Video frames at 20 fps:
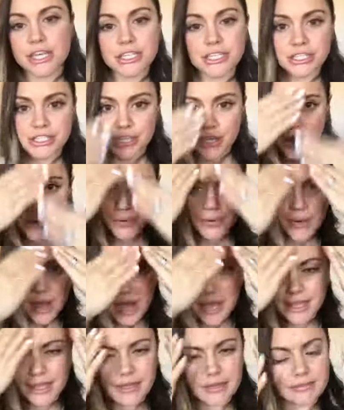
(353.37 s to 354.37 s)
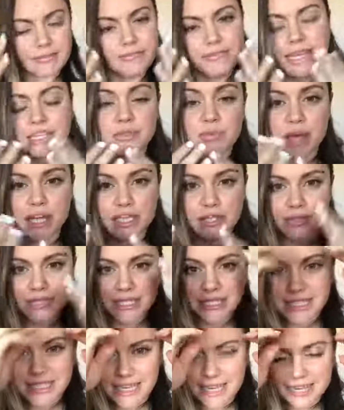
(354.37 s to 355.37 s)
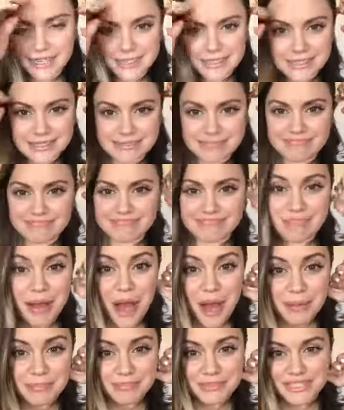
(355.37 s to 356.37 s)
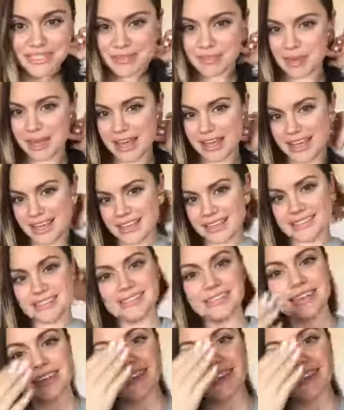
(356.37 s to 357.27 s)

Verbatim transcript: So I that's why I use six pumps is because